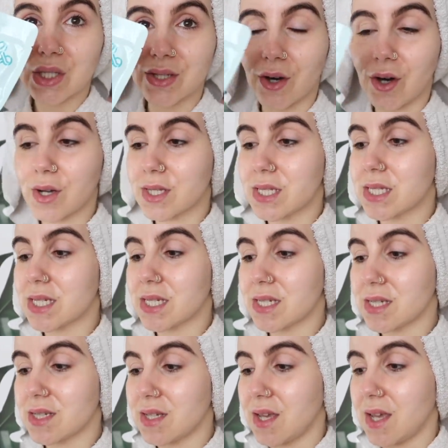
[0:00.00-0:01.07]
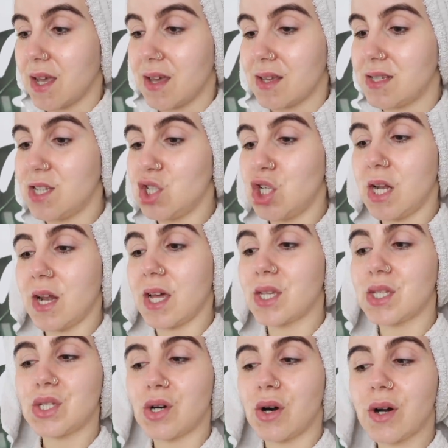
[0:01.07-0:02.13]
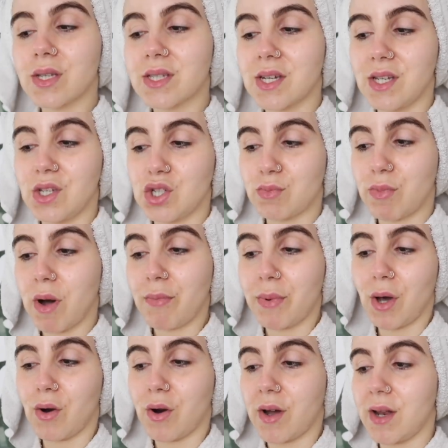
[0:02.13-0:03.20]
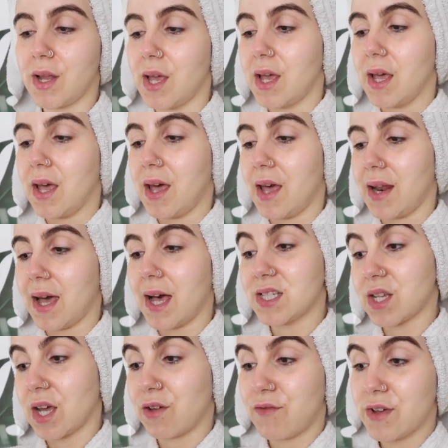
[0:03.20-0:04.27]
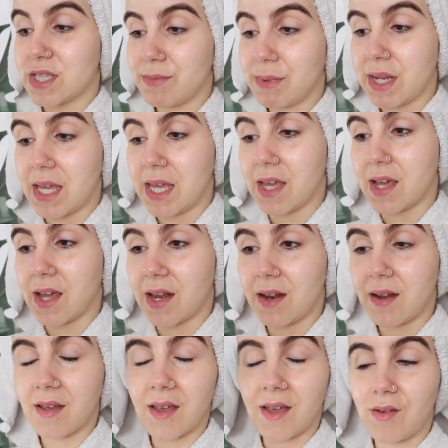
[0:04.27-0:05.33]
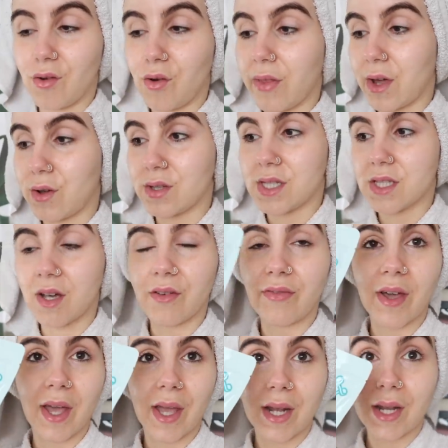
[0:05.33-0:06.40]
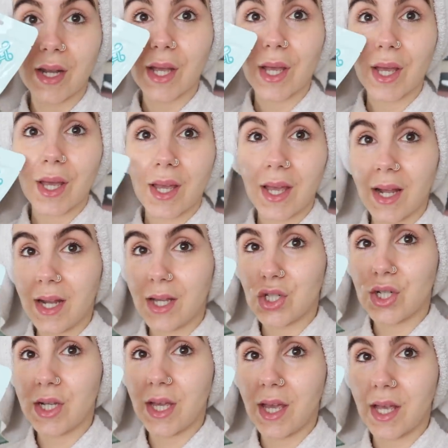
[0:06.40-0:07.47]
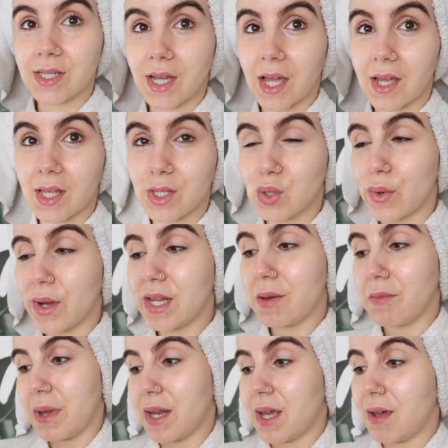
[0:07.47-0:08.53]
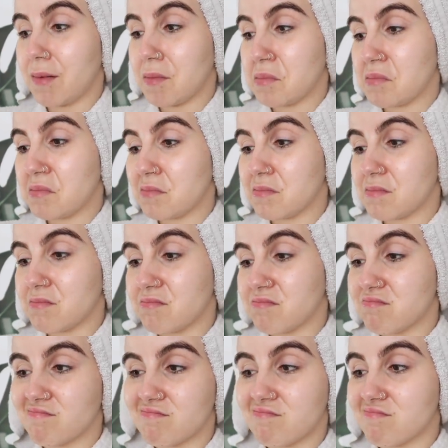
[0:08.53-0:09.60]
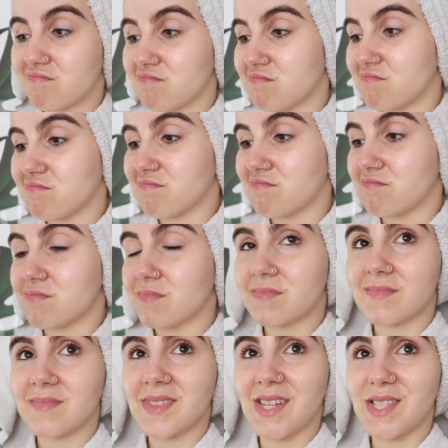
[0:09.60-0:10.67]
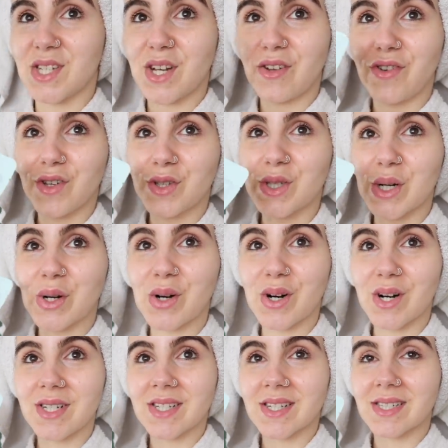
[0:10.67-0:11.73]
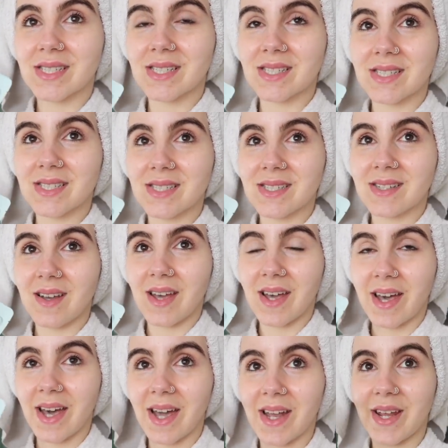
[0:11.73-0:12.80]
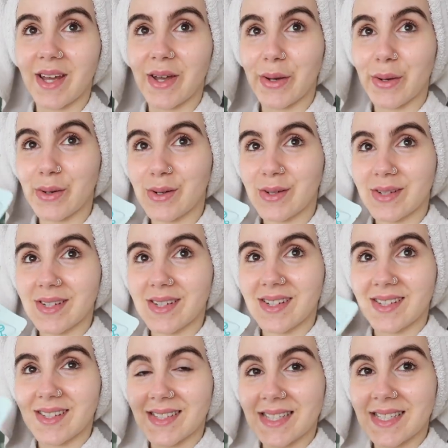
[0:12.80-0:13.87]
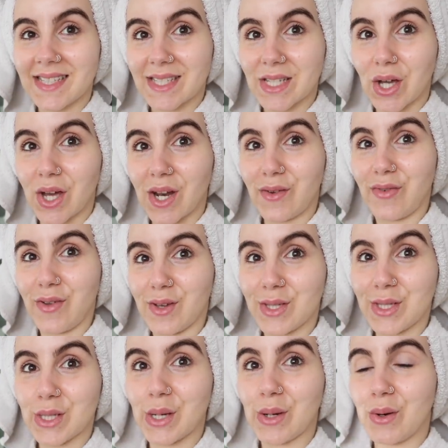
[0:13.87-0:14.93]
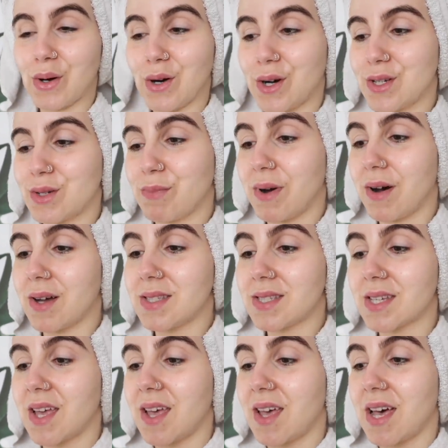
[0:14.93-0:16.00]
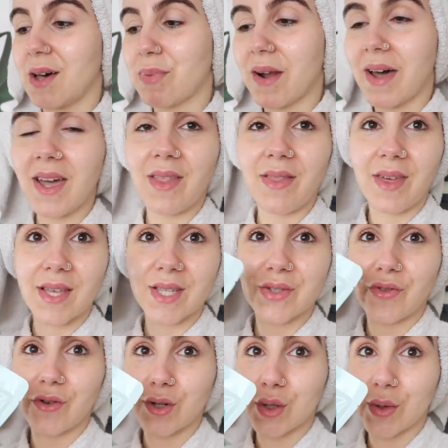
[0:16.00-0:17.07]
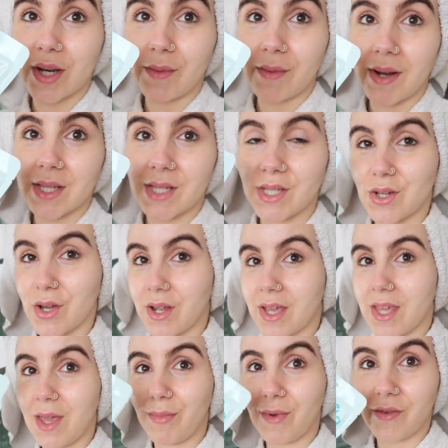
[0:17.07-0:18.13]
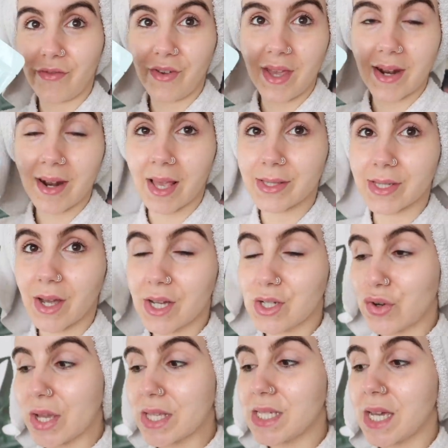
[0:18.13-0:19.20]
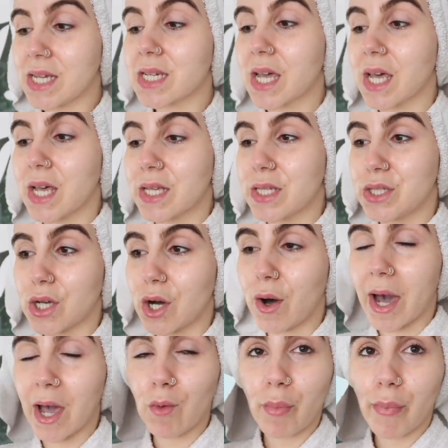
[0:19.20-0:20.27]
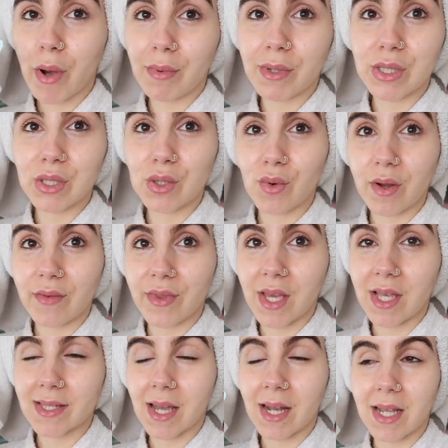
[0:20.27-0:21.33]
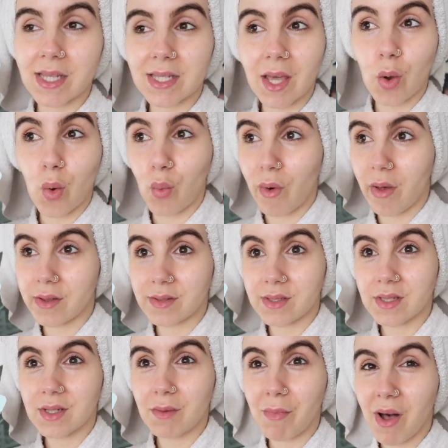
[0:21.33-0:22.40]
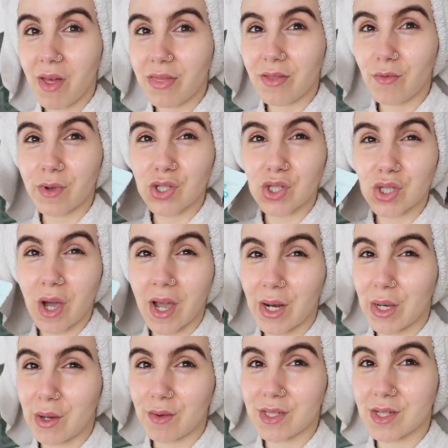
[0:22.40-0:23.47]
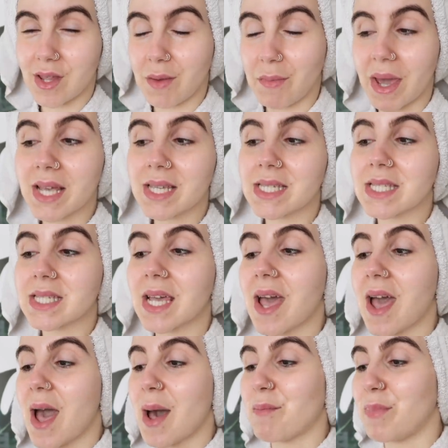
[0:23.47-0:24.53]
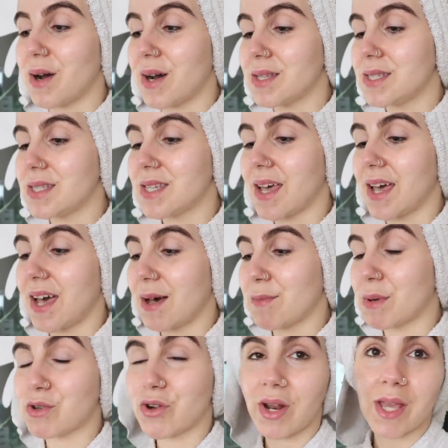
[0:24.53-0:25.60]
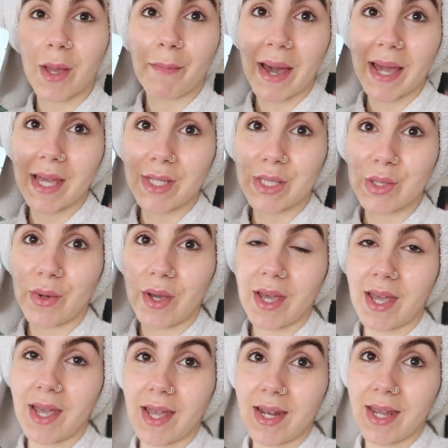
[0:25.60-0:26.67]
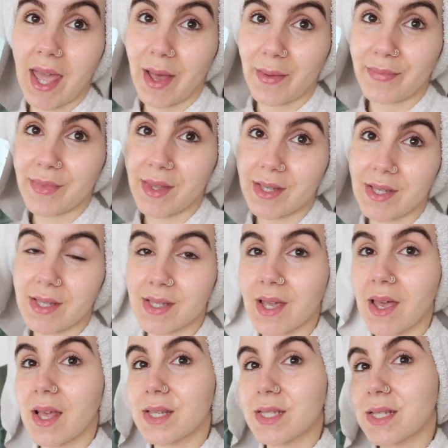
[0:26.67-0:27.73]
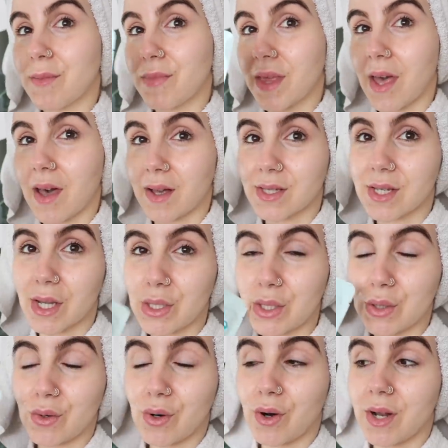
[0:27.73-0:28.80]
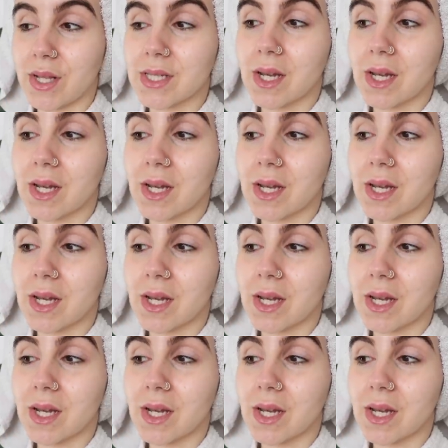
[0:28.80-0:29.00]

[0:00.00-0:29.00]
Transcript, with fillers: socks, like socks. it's literally like socks and you just pop it on and it has like vitamin e in and all that good stuff and it literally is like a 20 minute it's gonna feel weird. It's gonna feel so odd. You're very ticklish in your feet. I know. it's gonna feel, feel so weird. odd, but applying this for 20 minutes is gonna keep your feet nice and hydrated. So I will probably do one of these at least like once a month, which I know is not the best, but um, I'm trying to get back into it. And yeah, this is something else I do on a